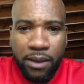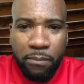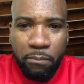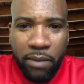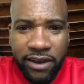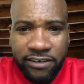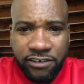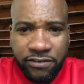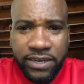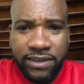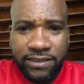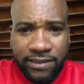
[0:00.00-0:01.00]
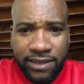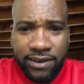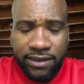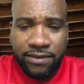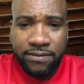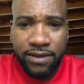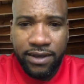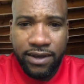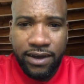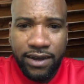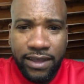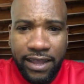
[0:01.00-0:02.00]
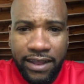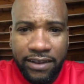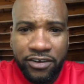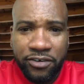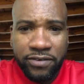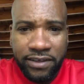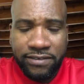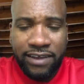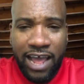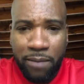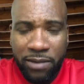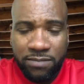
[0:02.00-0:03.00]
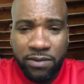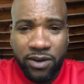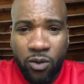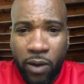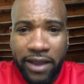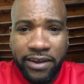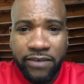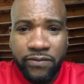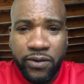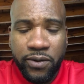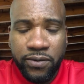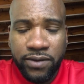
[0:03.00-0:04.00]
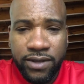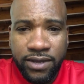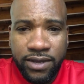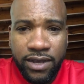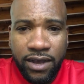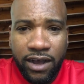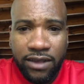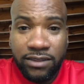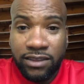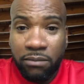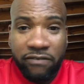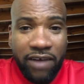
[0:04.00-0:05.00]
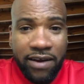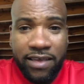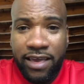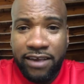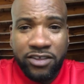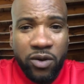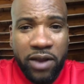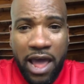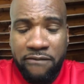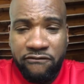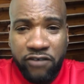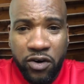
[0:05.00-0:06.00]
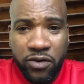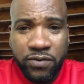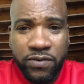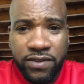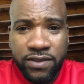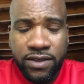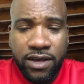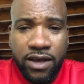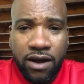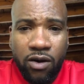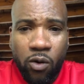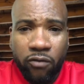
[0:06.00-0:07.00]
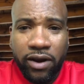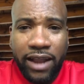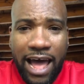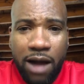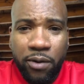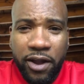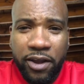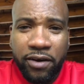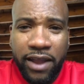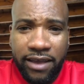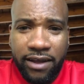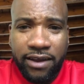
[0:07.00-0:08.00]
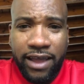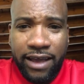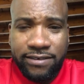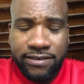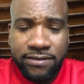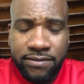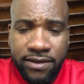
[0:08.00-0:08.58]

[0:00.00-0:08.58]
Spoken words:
Ministry in the city during this time has been quite difficult. Some of our kids don't have phones or reliable internet connection.